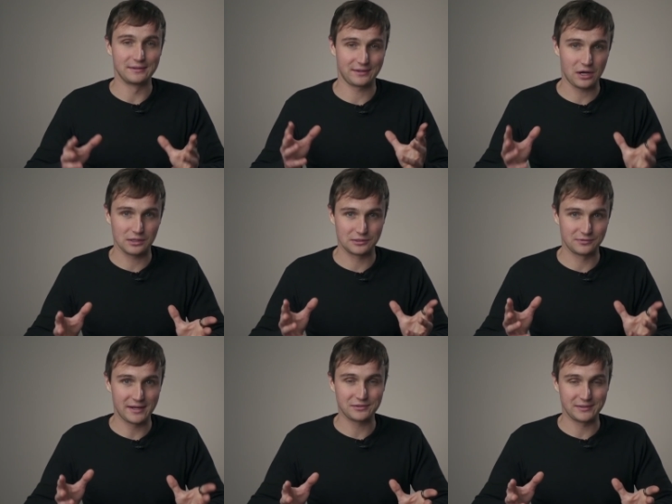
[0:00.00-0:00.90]
the Color
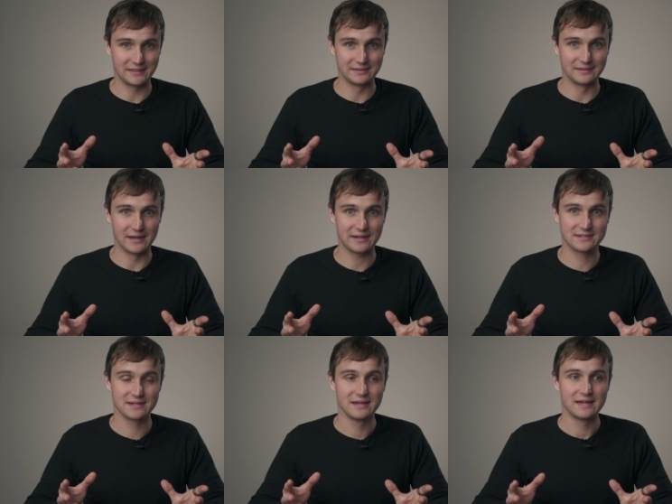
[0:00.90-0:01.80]
Rendering
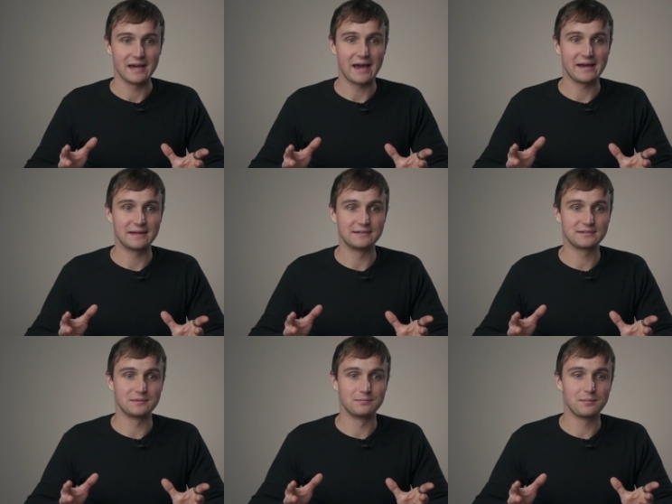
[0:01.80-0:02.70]
Index,
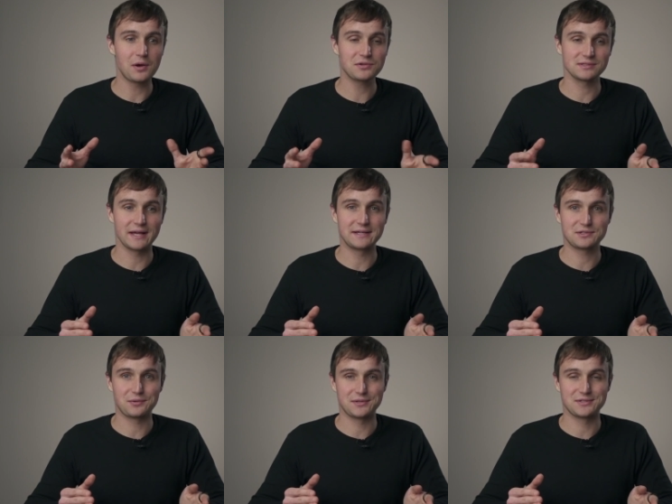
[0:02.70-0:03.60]
and most light
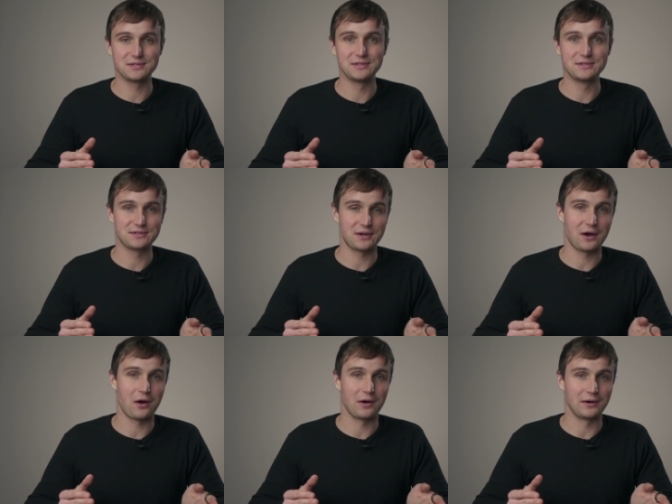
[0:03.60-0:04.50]
sources
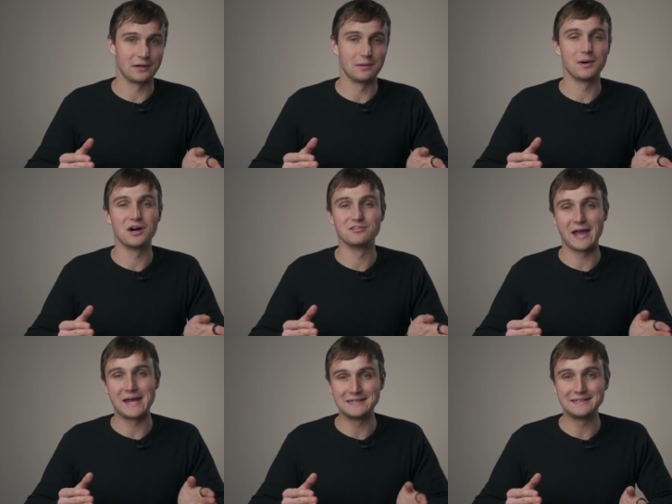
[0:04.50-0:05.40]
are above
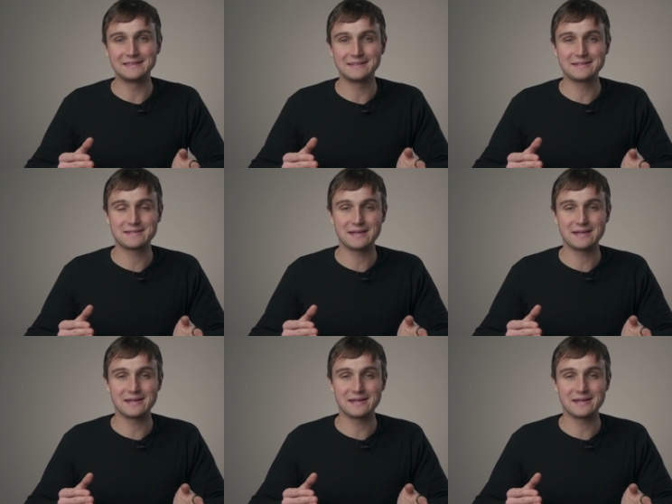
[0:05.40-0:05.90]
80 these